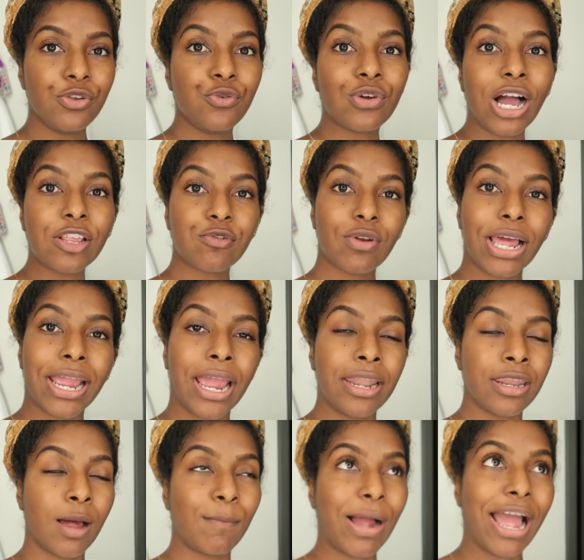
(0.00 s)
you guys were like
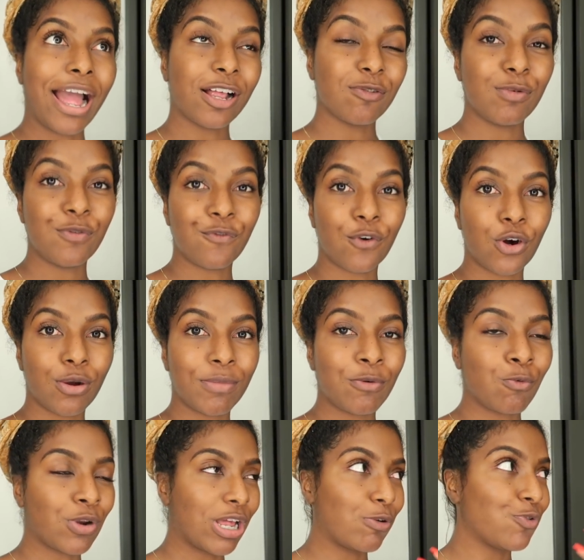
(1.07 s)
getting on my ass before
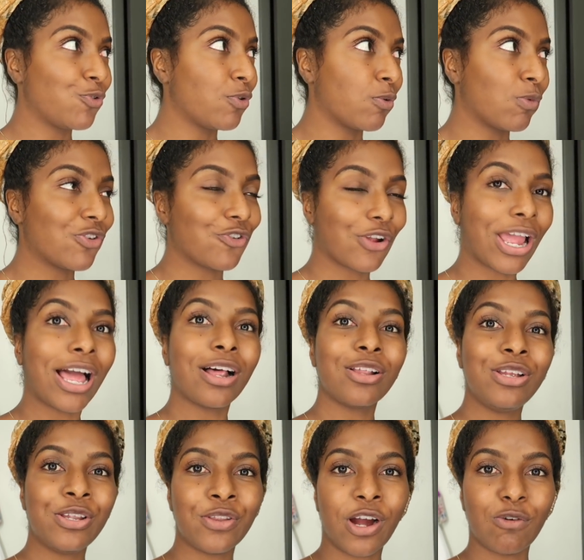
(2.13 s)
when I was doing Wizard
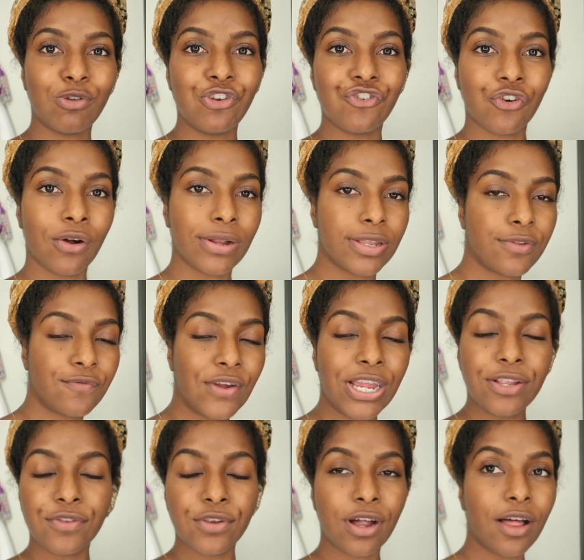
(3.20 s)
Kelly and not really showing his
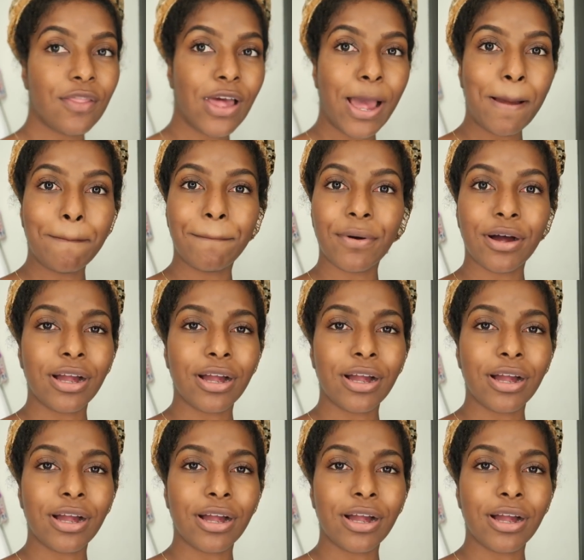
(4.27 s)
face and all that,